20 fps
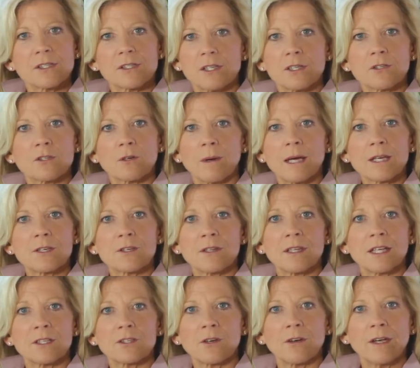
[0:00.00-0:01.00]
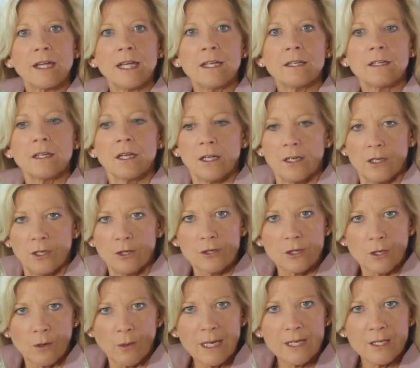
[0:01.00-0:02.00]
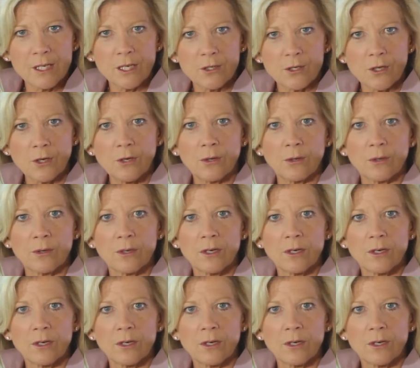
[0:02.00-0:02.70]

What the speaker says: situation that you're in, you squeeze it too.